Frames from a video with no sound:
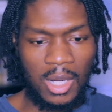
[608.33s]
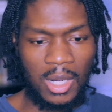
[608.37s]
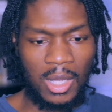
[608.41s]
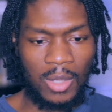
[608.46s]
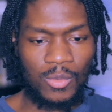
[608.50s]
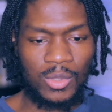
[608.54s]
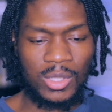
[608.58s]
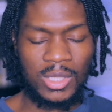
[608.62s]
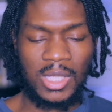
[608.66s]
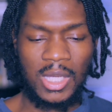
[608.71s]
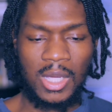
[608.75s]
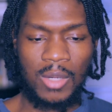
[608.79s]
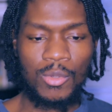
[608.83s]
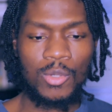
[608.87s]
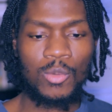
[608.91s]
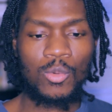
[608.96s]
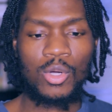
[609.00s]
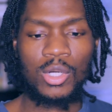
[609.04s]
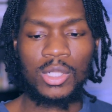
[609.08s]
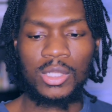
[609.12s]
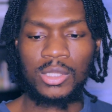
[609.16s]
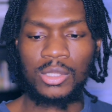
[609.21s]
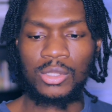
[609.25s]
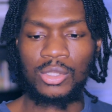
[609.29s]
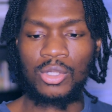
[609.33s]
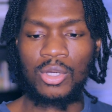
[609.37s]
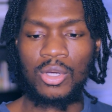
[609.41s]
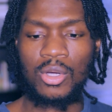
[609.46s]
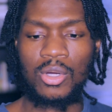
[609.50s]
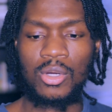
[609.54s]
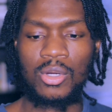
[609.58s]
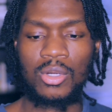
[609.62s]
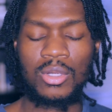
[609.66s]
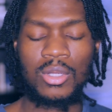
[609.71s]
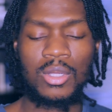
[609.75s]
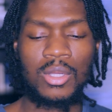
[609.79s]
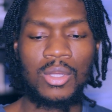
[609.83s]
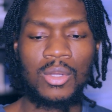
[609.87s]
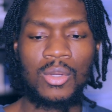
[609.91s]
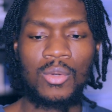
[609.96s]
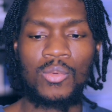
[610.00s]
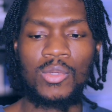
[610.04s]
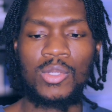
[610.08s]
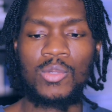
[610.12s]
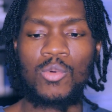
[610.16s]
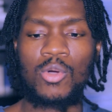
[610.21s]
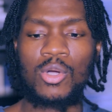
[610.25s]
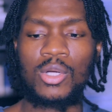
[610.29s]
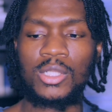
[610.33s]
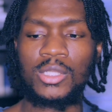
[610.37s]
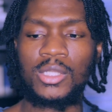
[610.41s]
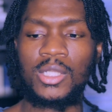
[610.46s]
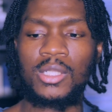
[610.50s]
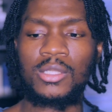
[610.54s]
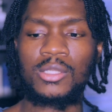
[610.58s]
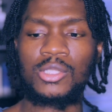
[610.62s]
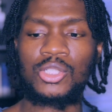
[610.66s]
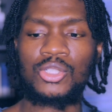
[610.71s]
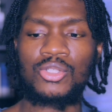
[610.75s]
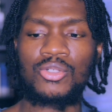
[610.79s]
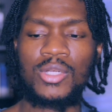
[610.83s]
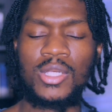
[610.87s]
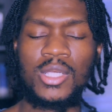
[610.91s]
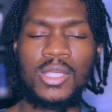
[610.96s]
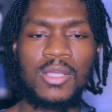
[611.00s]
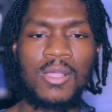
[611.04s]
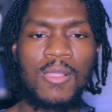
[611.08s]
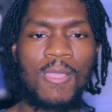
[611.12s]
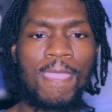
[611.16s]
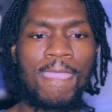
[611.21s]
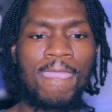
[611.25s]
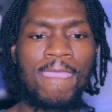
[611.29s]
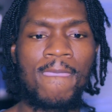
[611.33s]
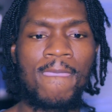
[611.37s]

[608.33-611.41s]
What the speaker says: Like, one time we walking the dog, we walking down the street,